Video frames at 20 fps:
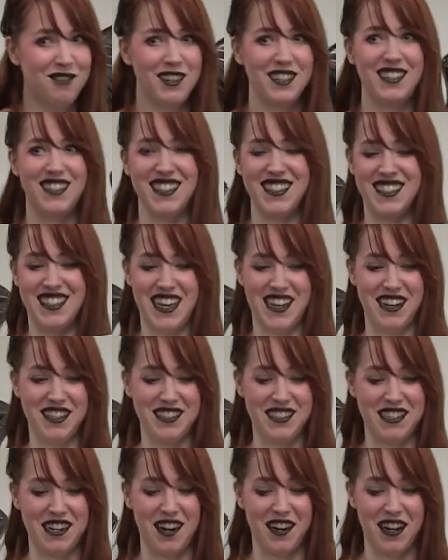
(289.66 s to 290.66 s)
we're just
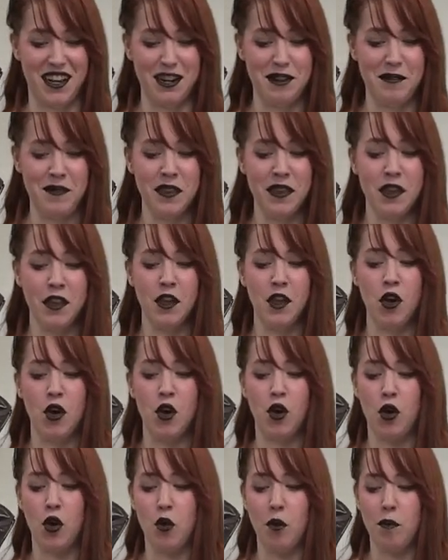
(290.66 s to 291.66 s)
getting started.
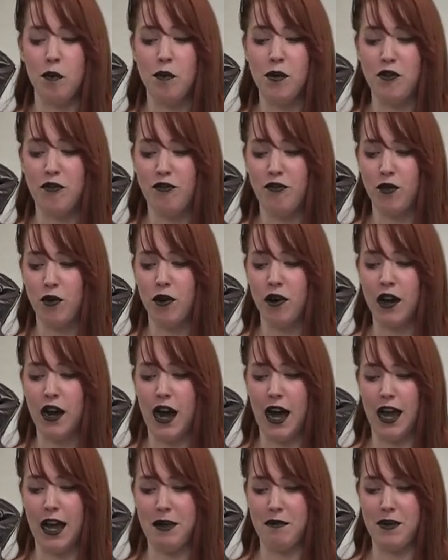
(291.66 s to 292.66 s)

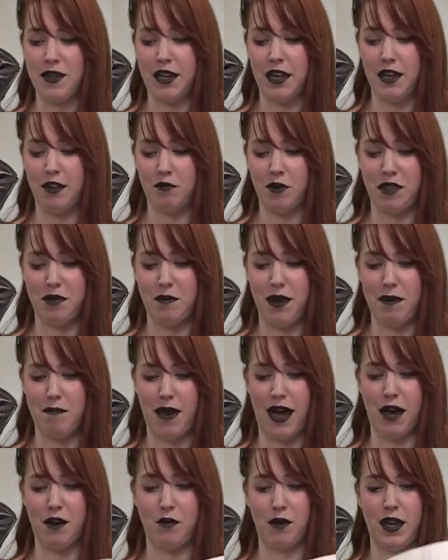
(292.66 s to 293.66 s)
Before I begin with my
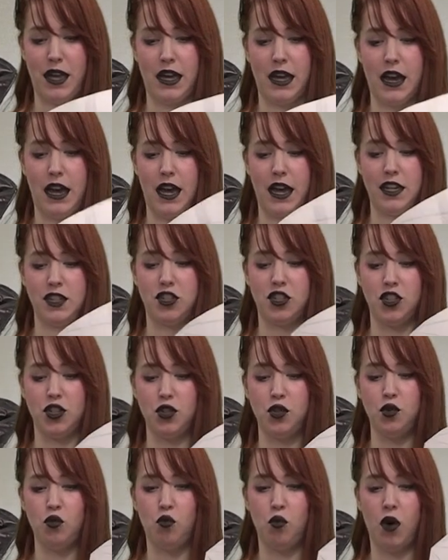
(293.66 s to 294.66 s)
bat wing, I
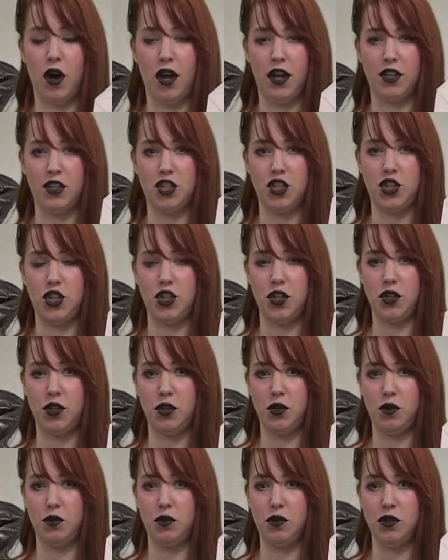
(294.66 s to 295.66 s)
do want
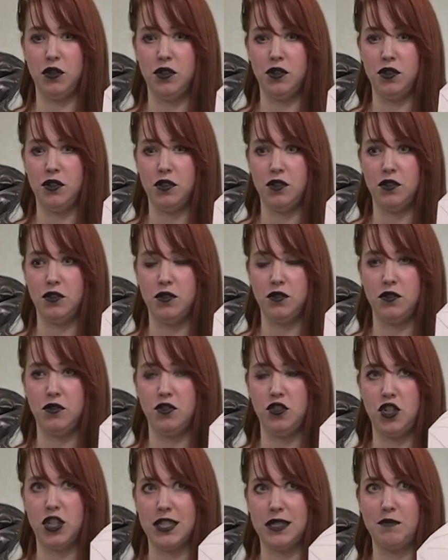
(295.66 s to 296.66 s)
to
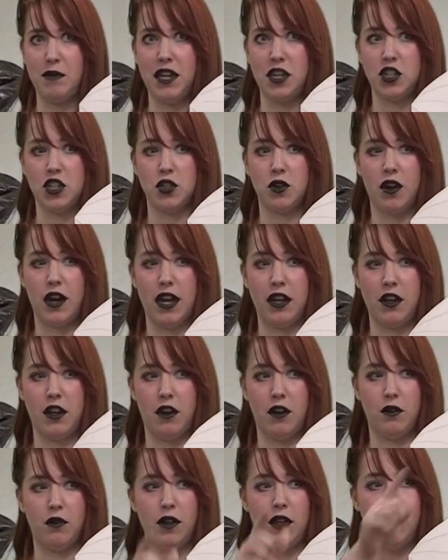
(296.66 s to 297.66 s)
just make sure I
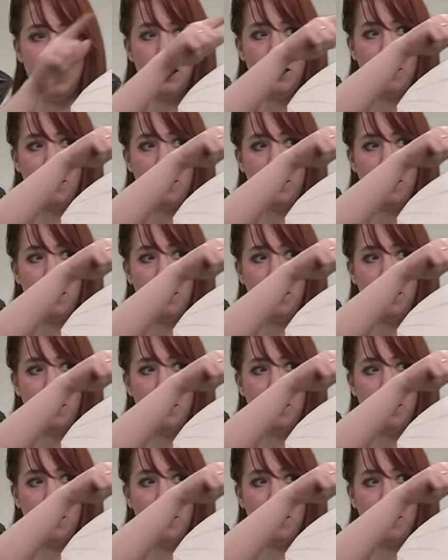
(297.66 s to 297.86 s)
know